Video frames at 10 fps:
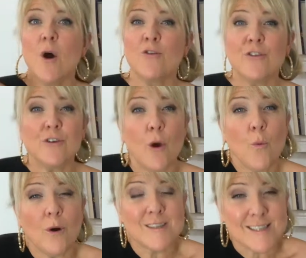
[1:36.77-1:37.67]
or do you know
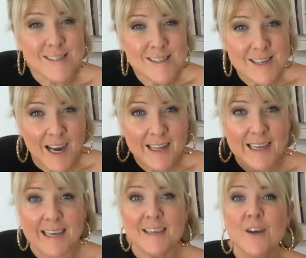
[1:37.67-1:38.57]
what to
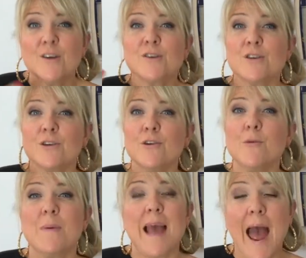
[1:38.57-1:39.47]
study to
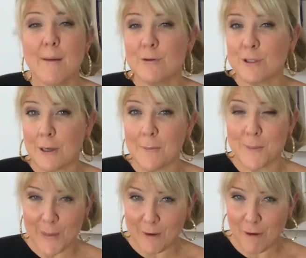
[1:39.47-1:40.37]
be able to
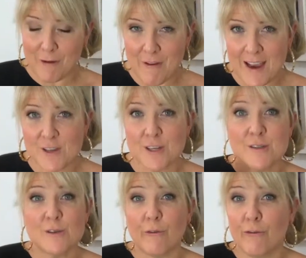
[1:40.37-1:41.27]
complete
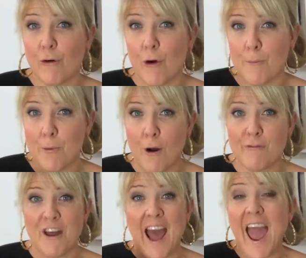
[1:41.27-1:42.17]
renovations for a
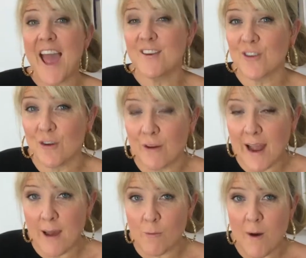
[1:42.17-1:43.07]
profit and to
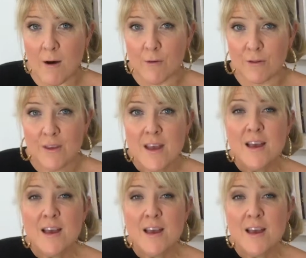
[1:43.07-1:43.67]
create wealth?